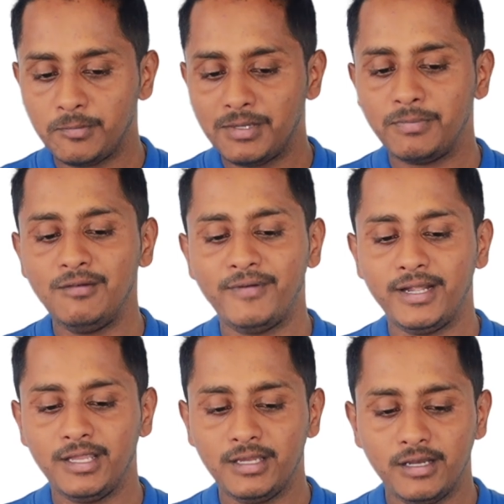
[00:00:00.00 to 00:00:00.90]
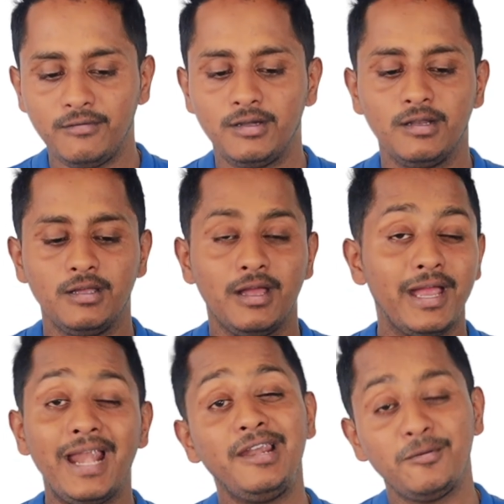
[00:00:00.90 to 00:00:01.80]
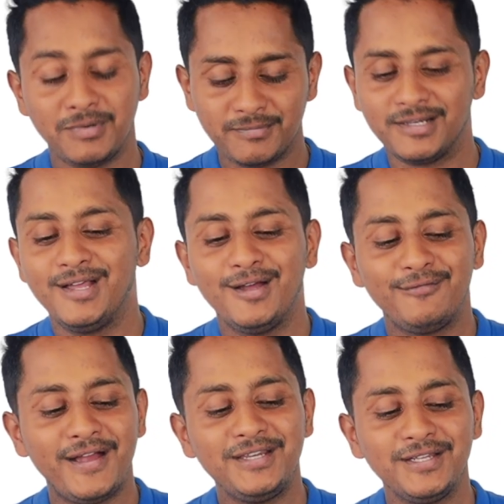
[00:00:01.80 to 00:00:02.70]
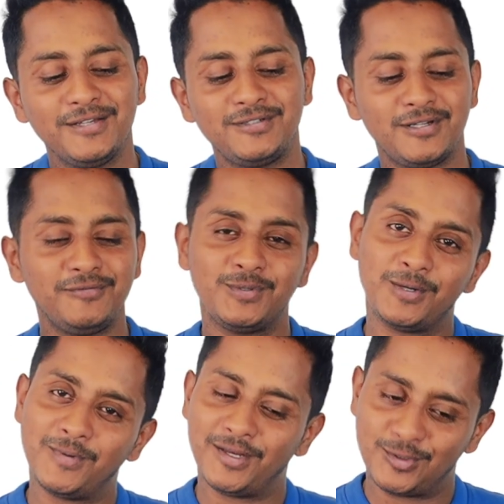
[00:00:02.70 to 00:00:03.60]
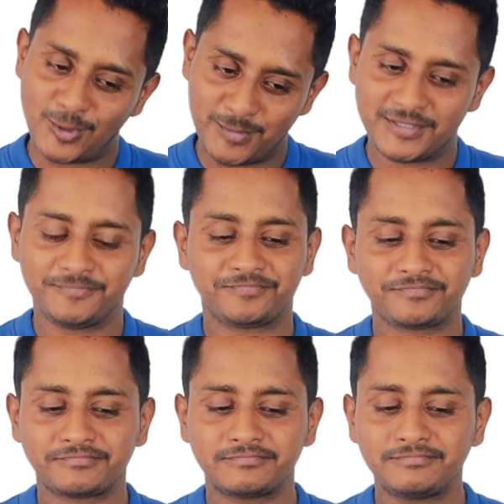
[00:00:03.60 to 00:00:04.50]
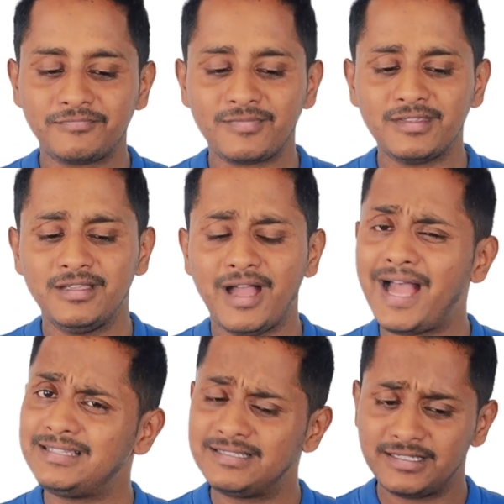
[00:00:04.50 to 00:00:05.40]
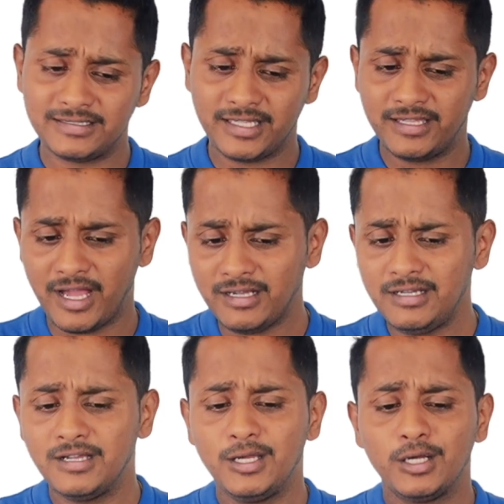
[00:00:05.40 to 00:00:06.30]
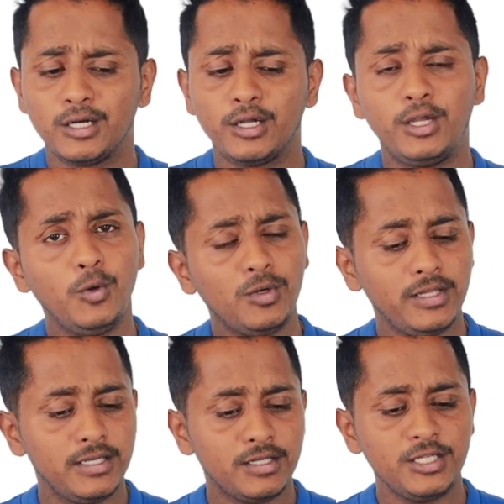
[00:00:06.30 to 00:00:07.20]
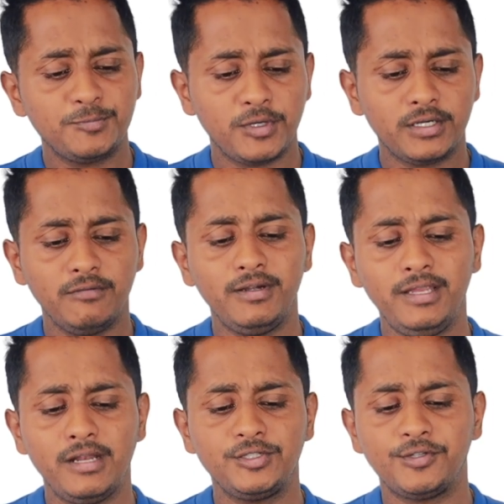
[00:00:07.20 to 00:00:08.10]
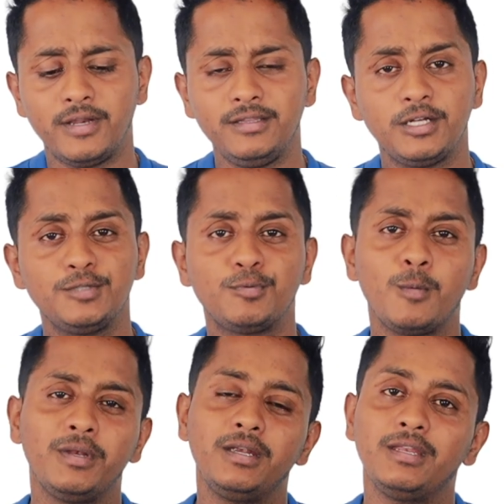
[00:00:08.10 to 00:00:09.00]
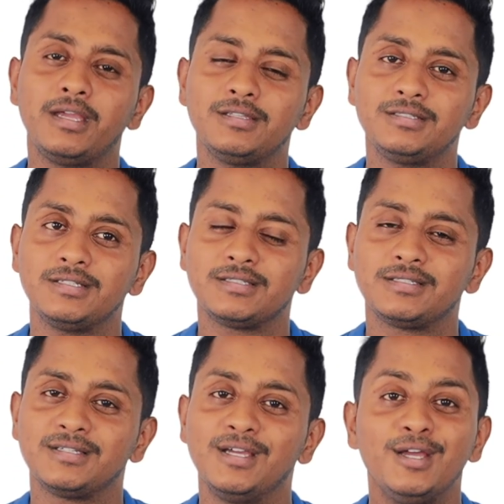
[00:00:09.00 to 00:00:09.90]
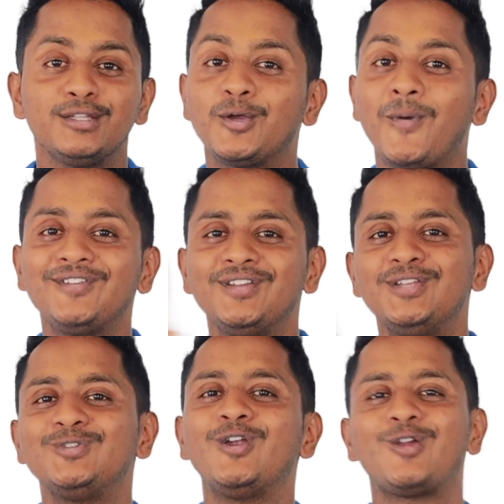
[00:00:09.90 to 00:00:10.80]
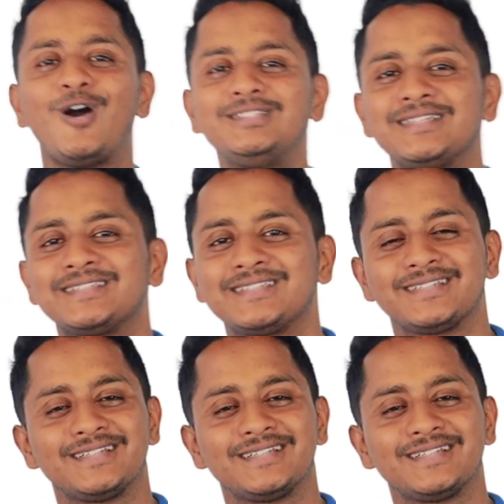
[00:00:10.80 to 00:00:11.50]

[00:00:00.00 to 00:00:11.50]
people elder people finding it tough to acquire jobs. As the young, due to the increased productivity and strength that is prominent in youngsters. The question is not causes.